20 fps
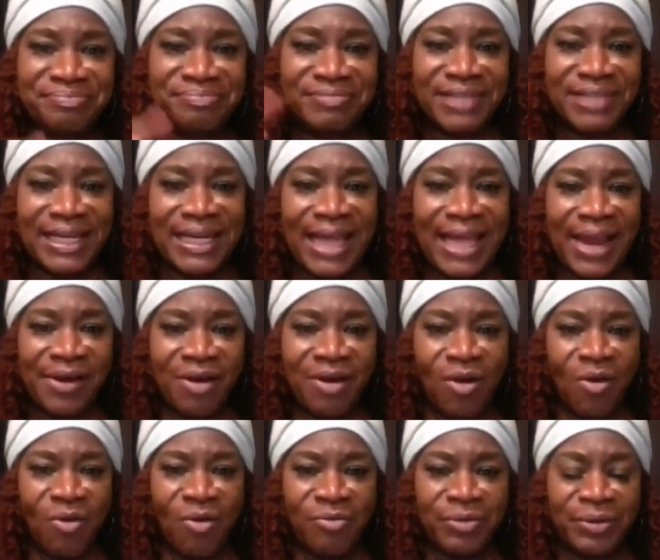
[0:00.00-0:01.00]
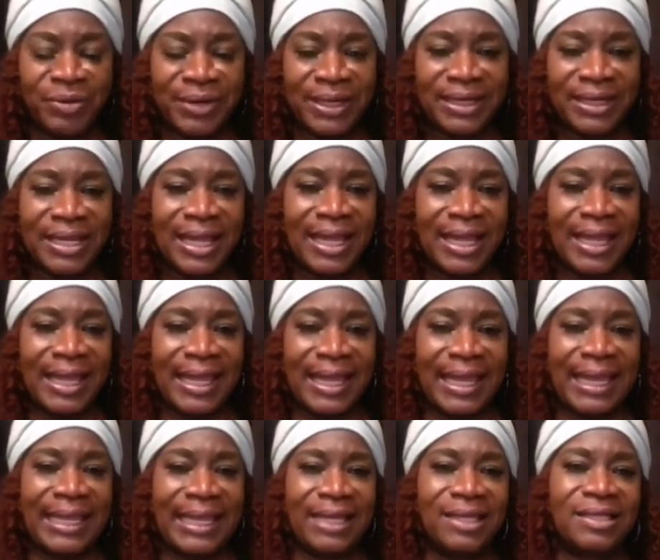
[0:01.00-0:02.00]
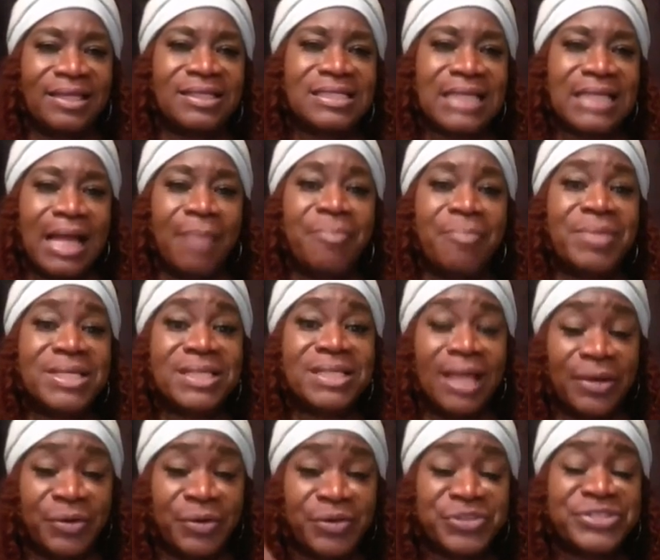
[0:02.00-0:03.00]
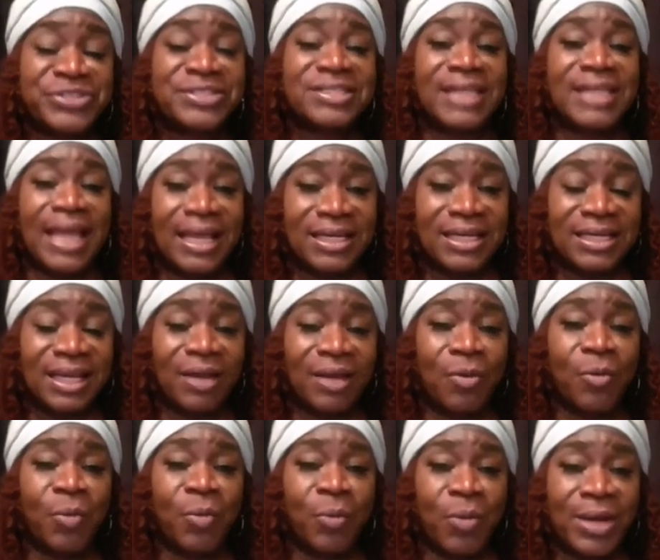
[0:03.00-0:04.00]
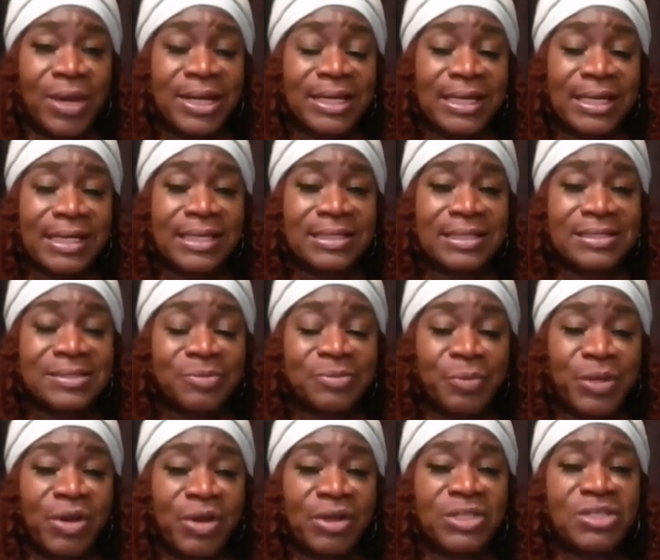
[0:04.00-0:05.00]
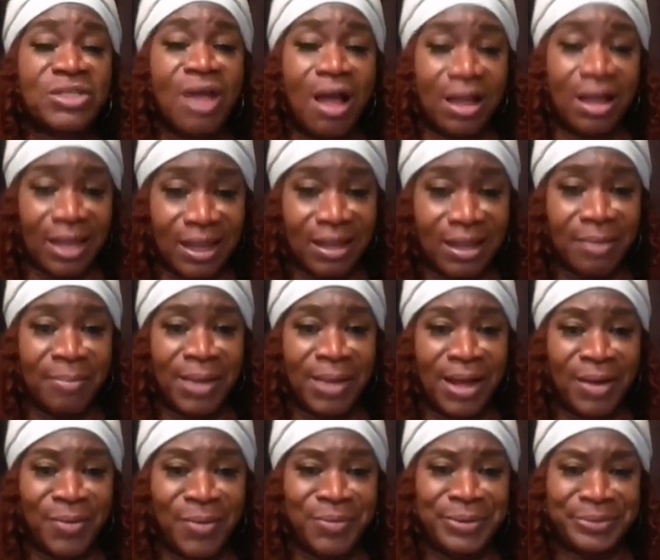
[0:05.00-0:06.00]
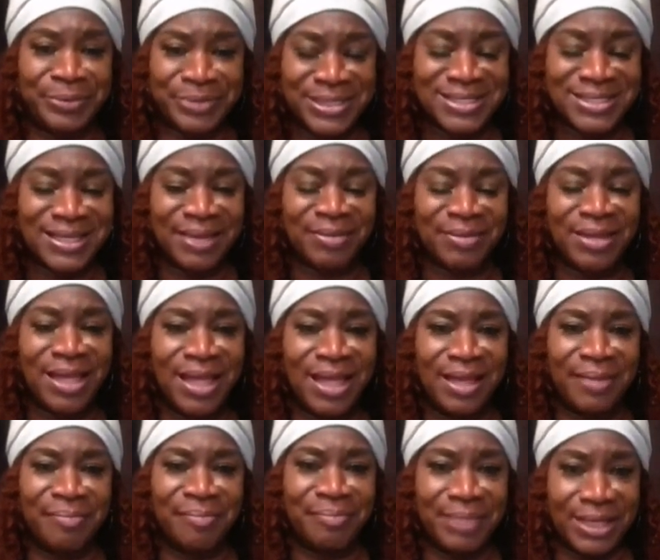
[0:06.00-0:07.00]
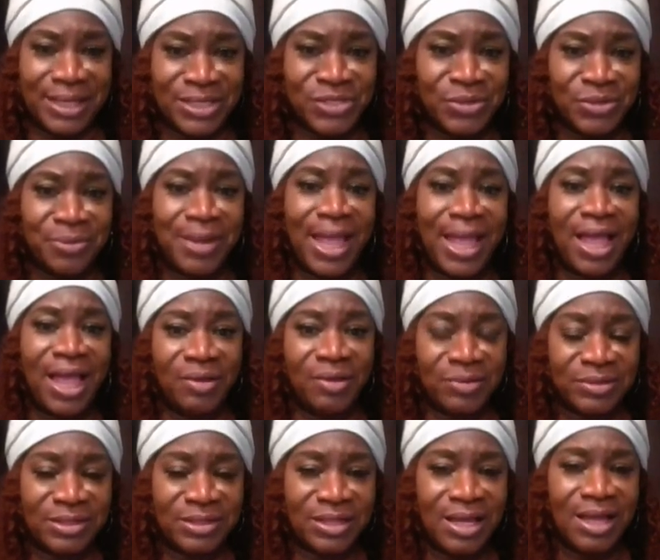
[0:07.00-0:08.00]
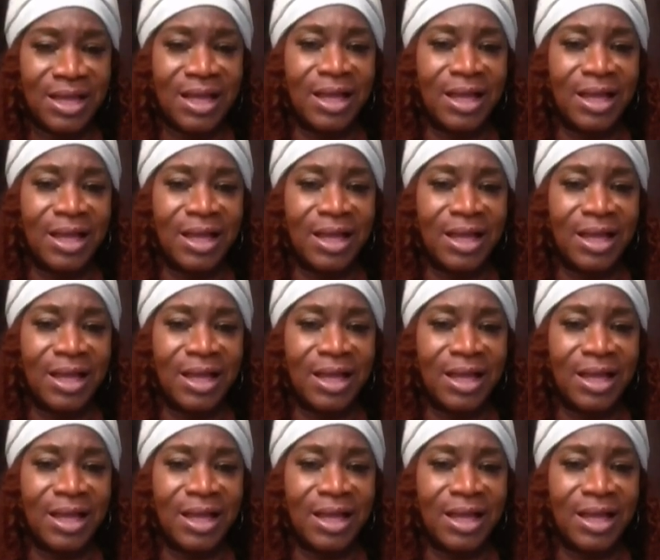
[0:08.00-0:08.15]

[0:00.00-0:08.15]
layer over it and a misunderstanding what it is we are talking about when we say mental health.